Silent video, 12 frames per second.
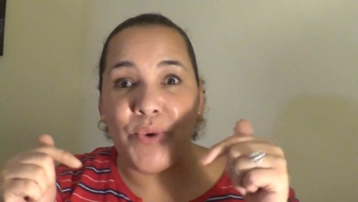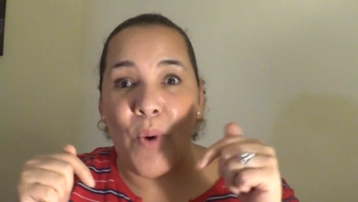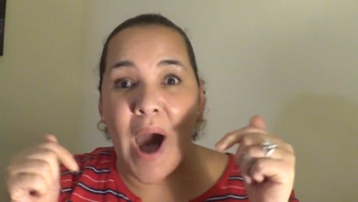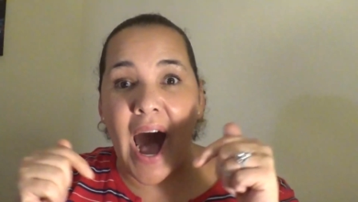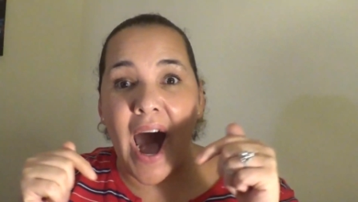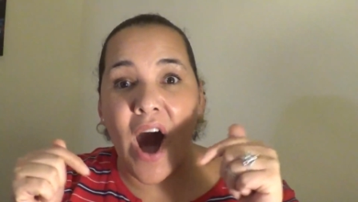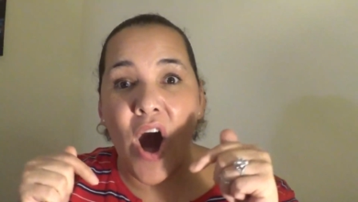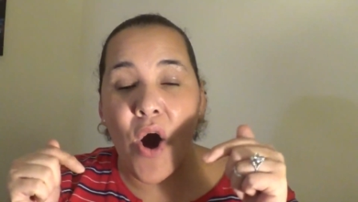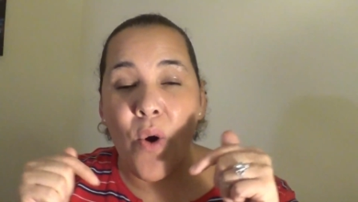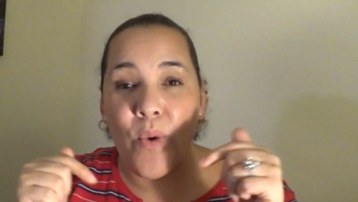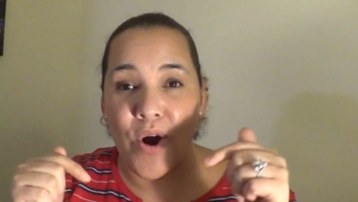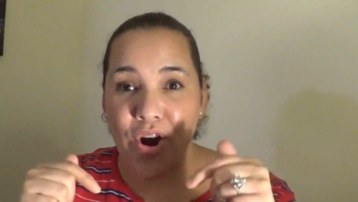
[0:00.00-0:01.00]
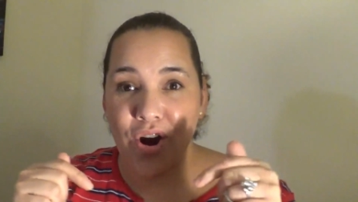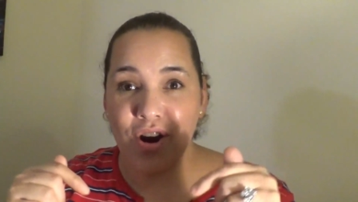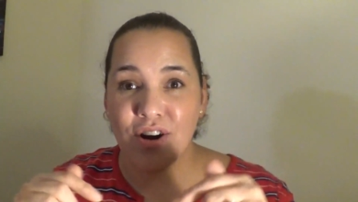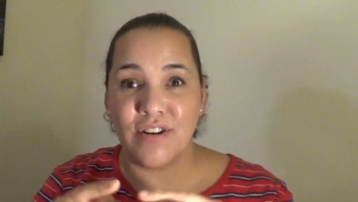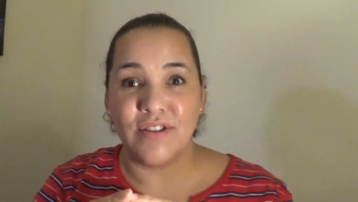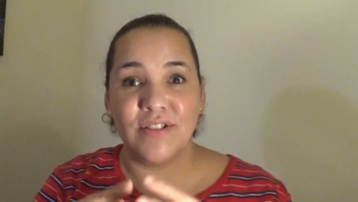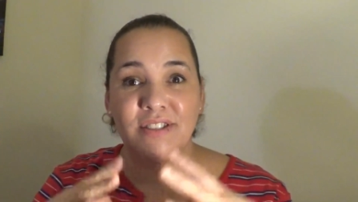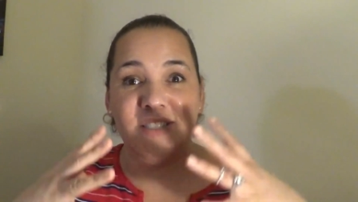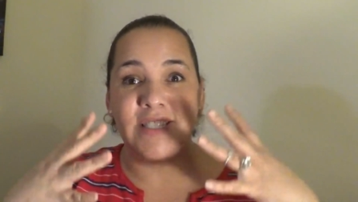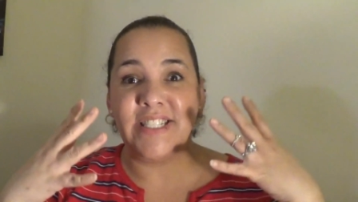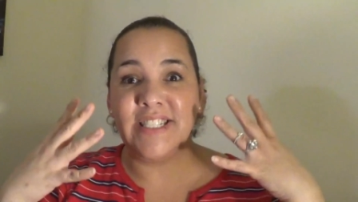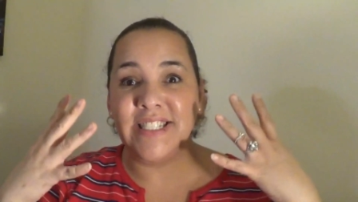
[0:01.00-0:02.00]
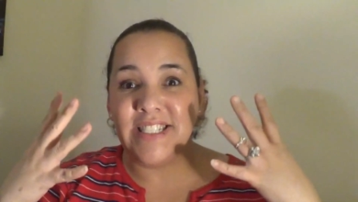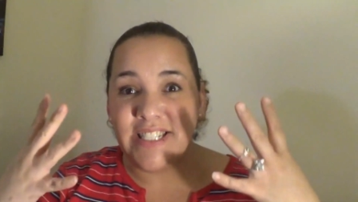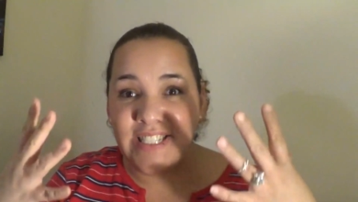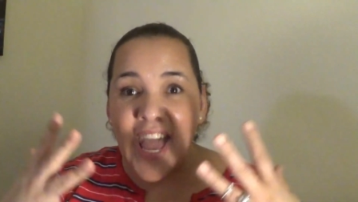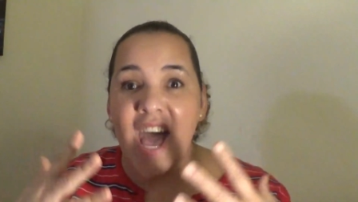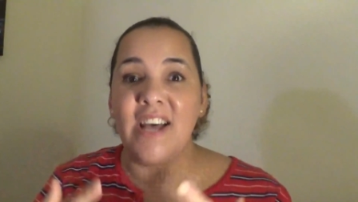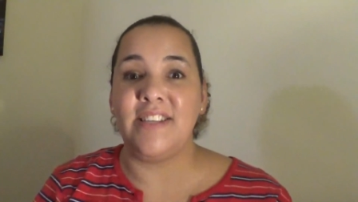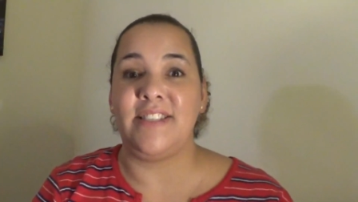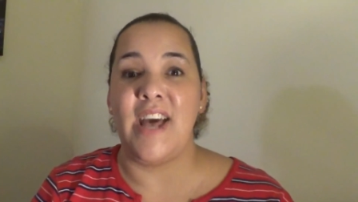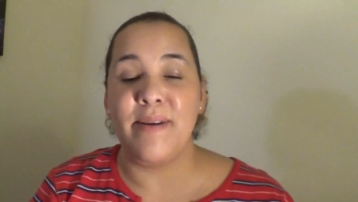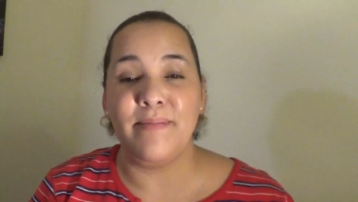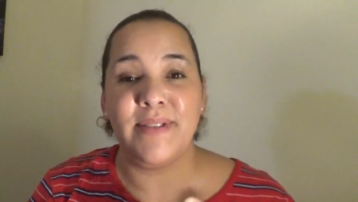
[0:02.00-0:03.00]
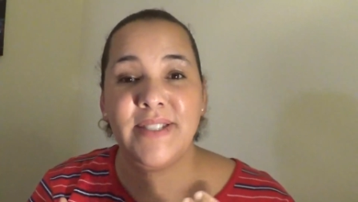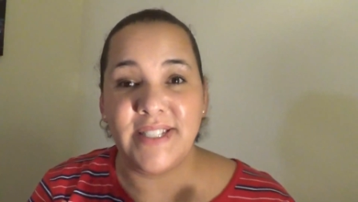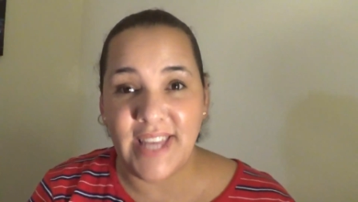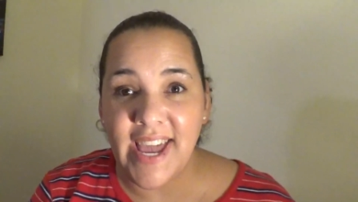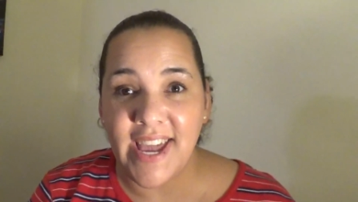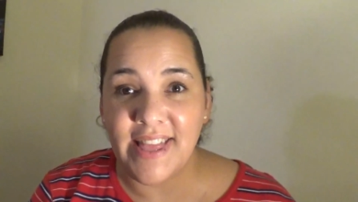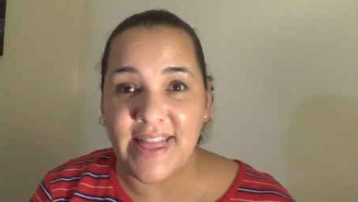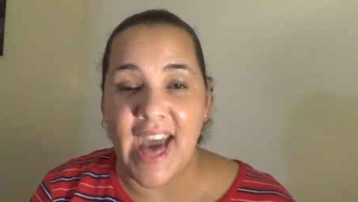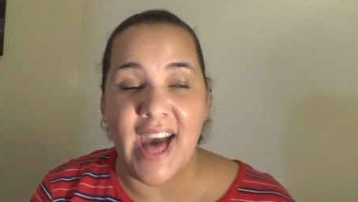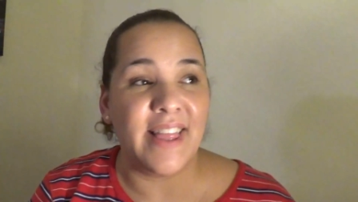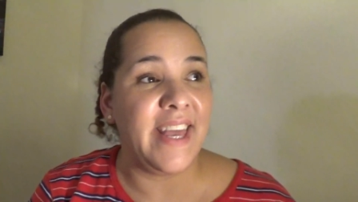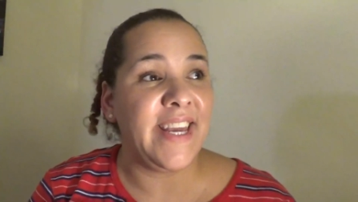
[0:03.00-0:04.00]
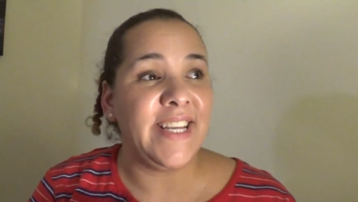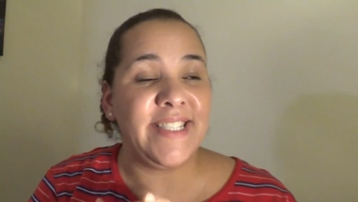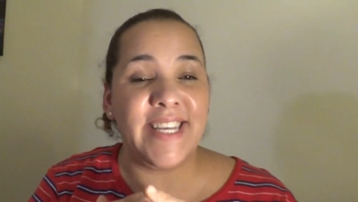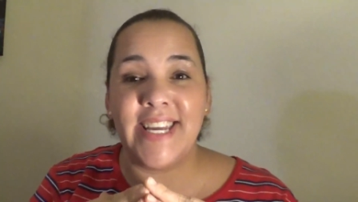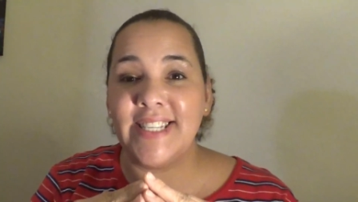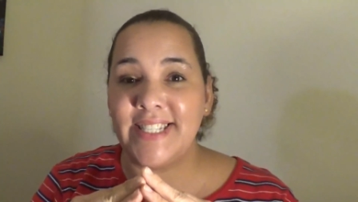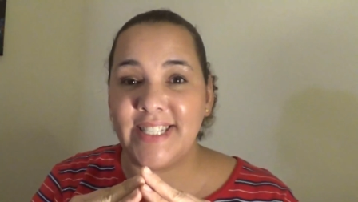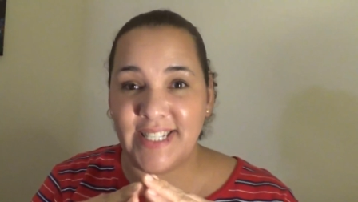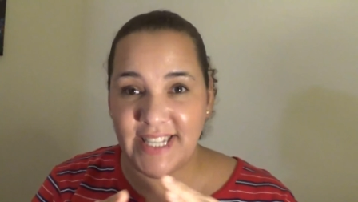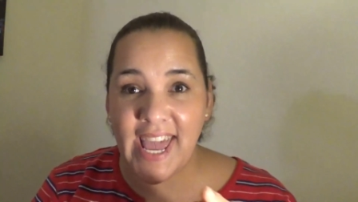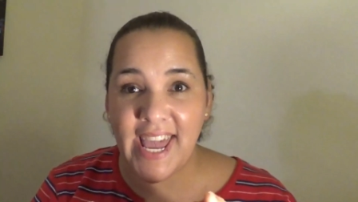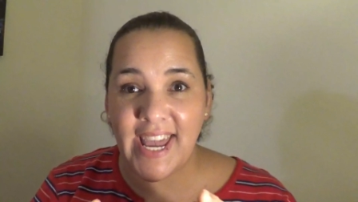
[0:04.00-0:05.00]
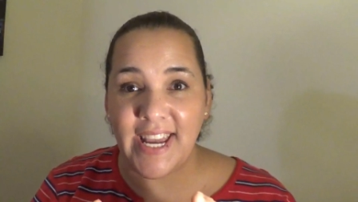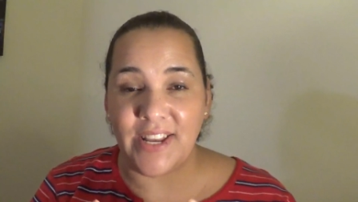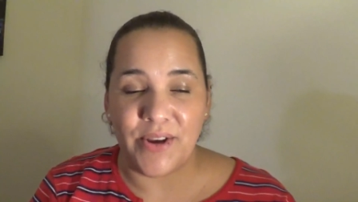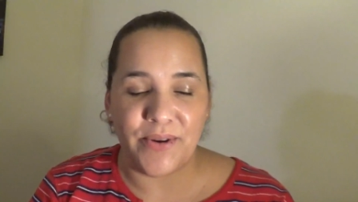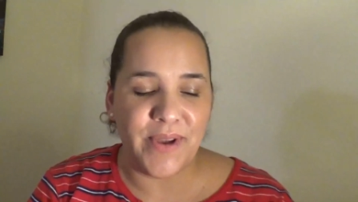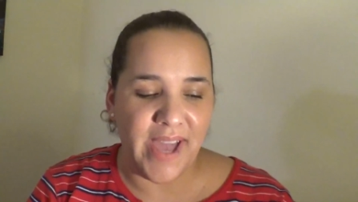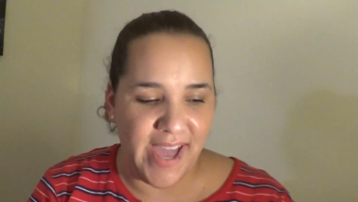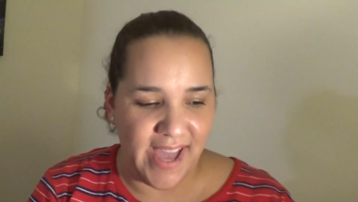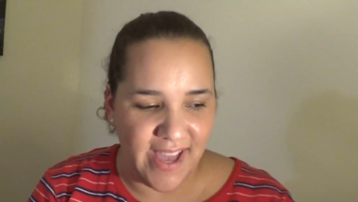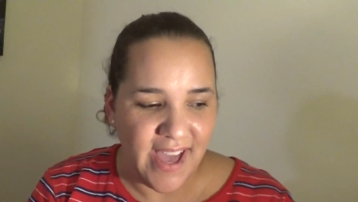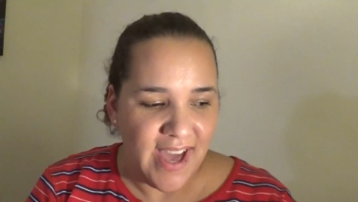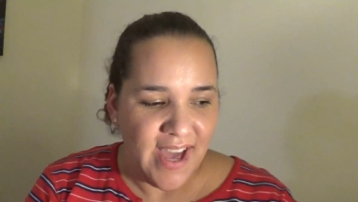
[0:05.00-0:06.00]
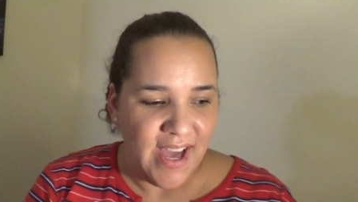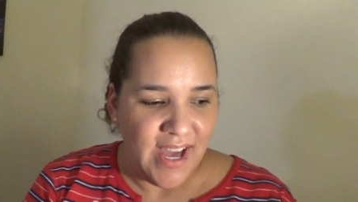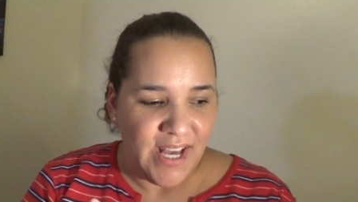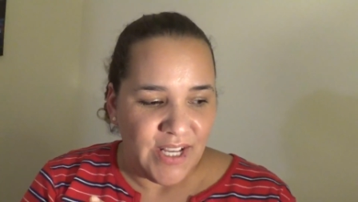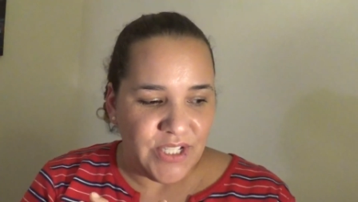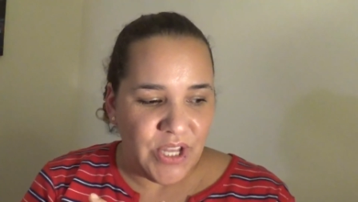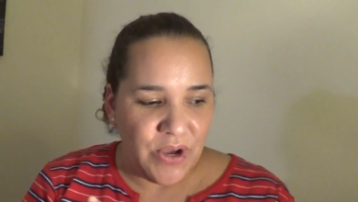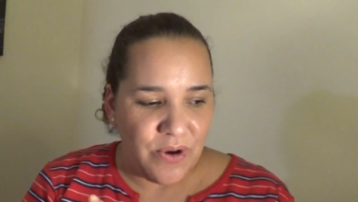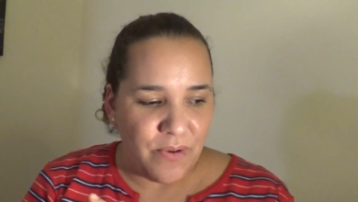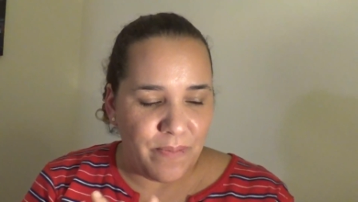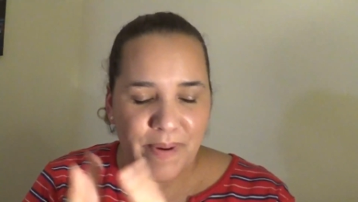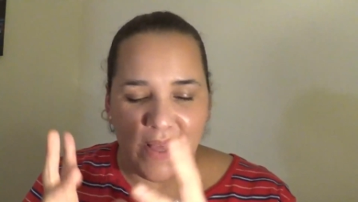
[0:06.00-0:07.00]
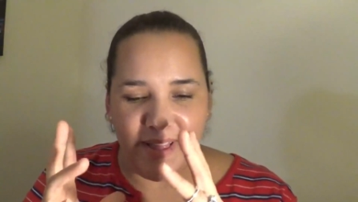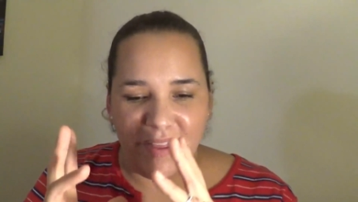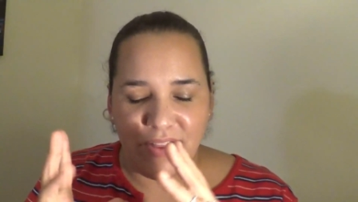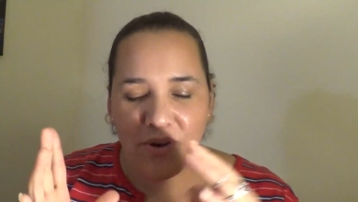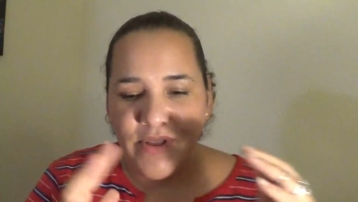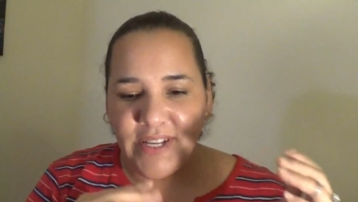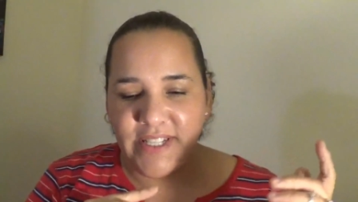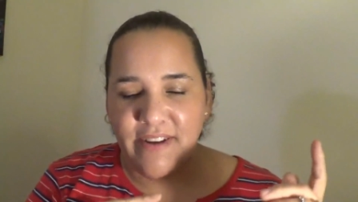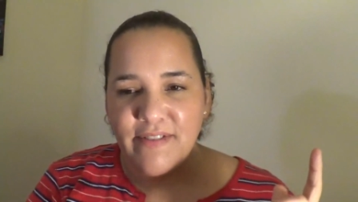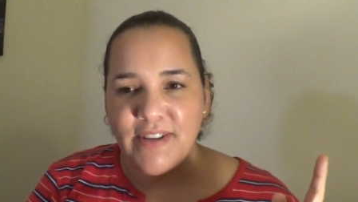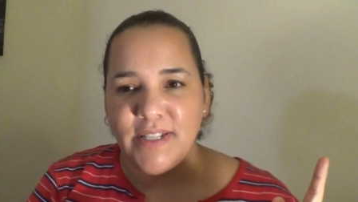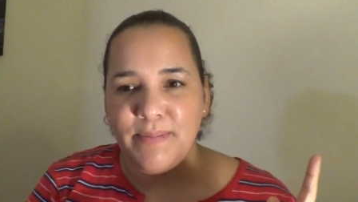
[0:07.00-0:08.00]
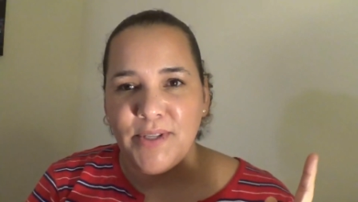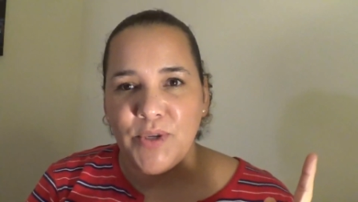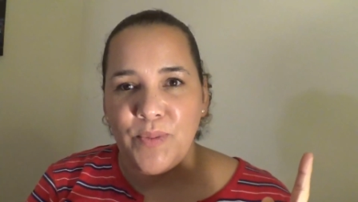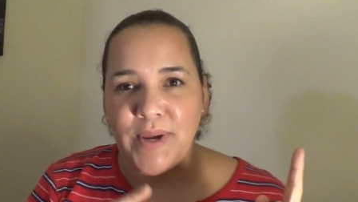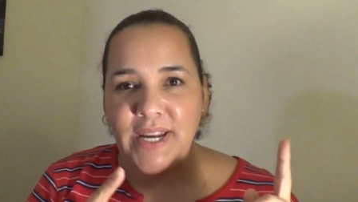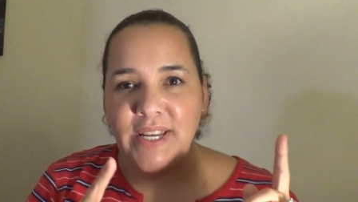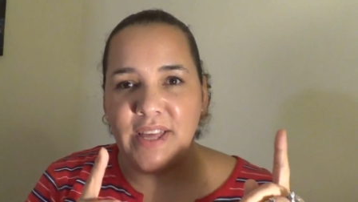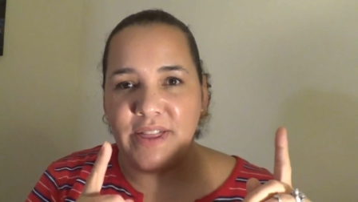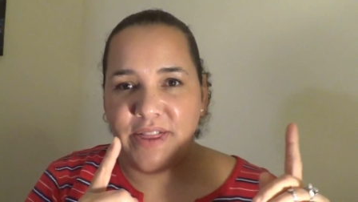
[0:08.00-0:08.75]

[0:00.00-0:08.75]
to ours. Yes, I'm saying that. Like, it's insane. Okay, so, but the only difference between